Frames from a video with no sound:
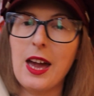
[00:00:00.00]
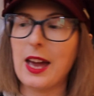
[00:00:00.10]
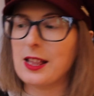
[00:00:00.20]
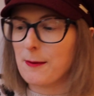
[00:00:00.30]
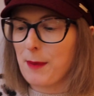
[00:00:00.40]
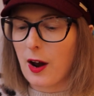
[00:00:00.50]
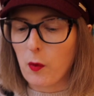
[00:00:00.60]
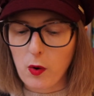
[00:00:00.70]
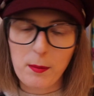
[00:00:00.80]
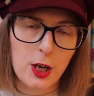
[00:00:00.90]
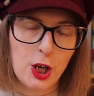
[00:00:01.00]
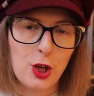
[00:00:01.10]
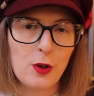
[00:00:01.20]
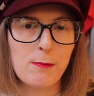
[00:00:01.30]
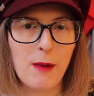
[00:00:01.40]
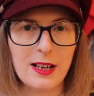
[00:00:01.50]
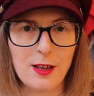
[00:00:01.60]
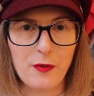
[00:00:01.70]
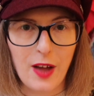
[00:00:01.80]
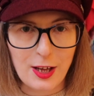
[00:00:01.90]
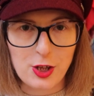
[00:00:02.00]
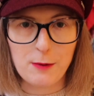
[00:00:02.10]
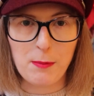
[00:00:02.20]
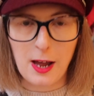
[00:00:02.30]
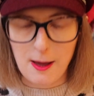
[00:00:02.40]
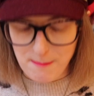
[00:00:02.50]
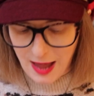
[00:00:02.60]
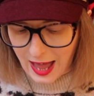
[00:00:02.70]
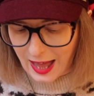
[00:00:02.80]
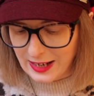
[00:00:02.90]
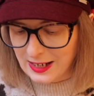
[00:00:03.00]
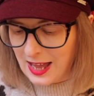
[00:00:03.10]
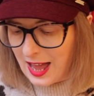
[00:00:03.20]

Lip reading: It's about a woman who's manufactured by a man